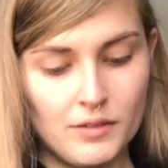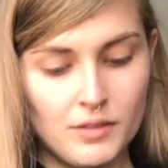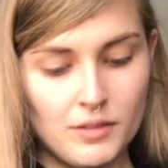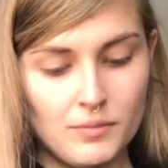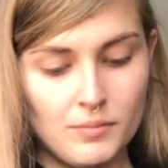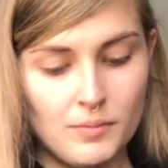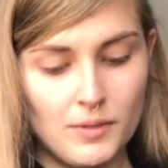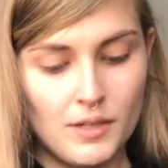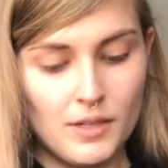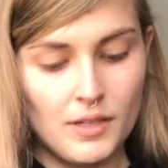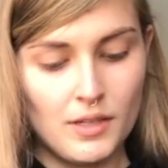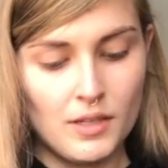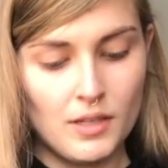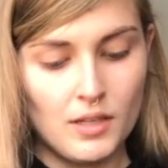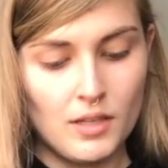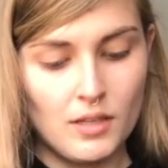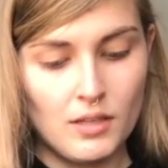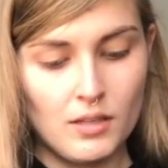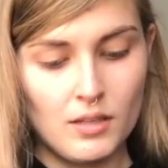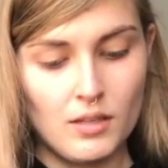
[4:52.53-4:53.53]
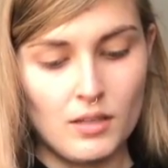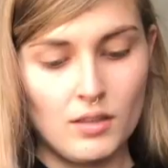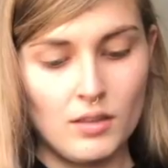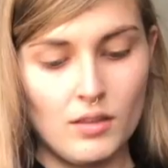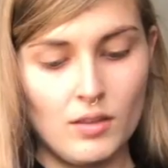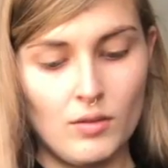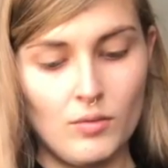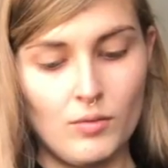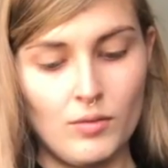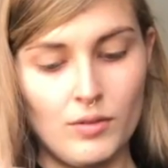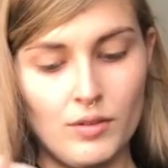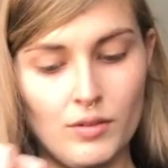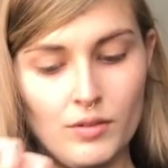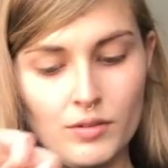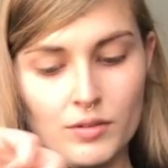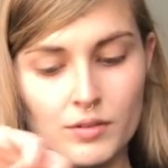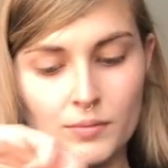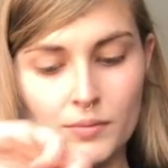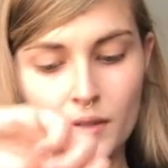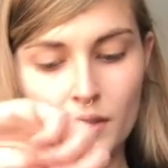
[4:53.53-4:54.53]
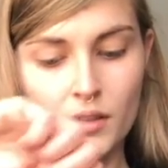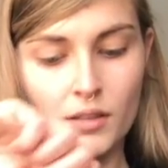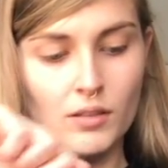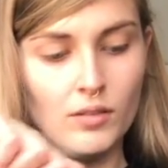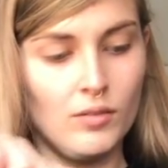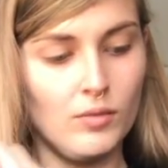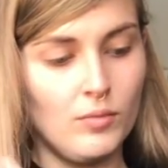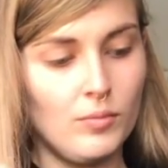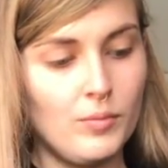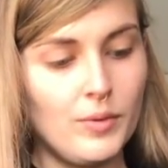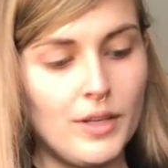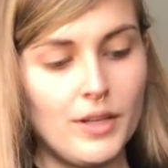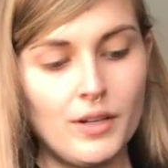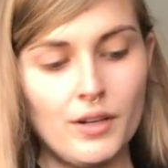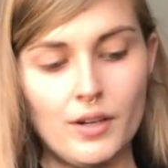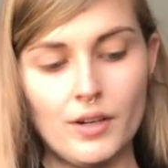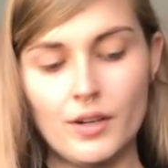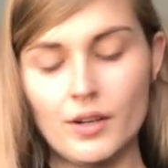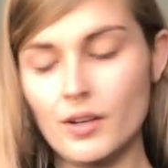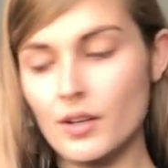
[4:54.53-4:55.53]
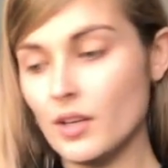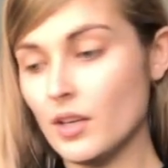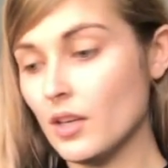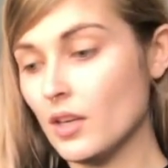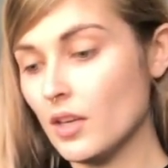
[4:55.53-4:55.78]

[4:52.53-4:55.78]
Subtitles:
just spreading it. The oil is being a little weird,